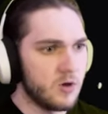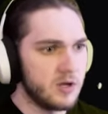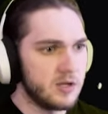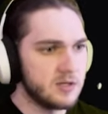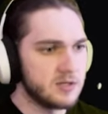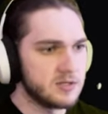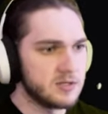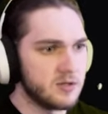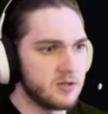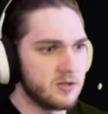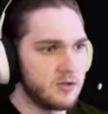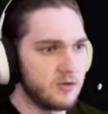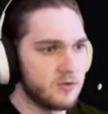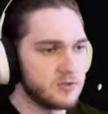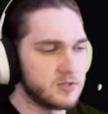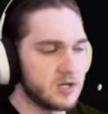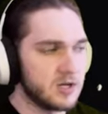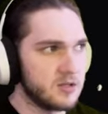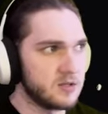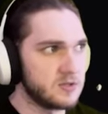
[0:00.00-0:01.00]
Is on the other
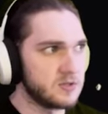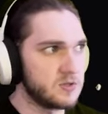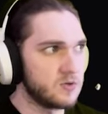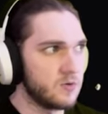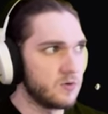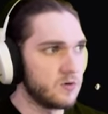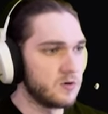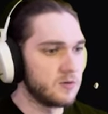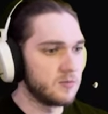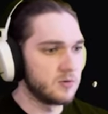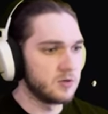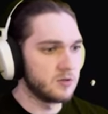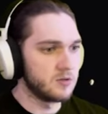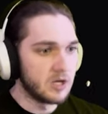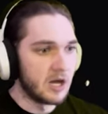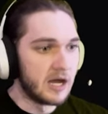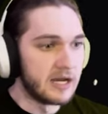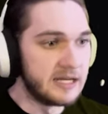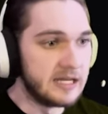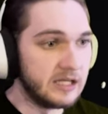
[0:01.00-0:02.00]
side of this door, bro?
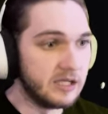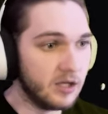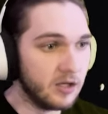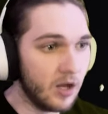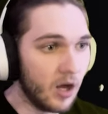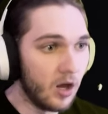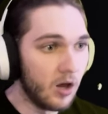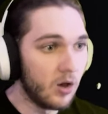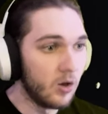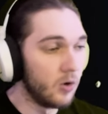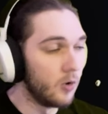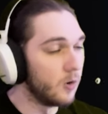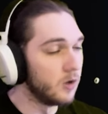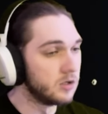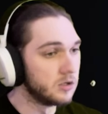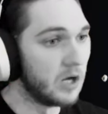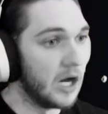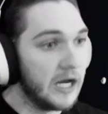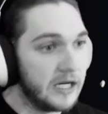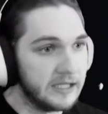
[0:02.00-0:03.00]
I need to know.
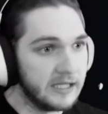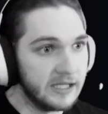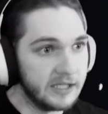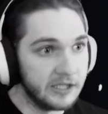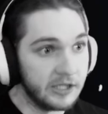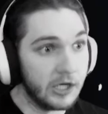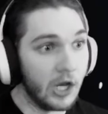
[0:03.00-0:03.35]
I need to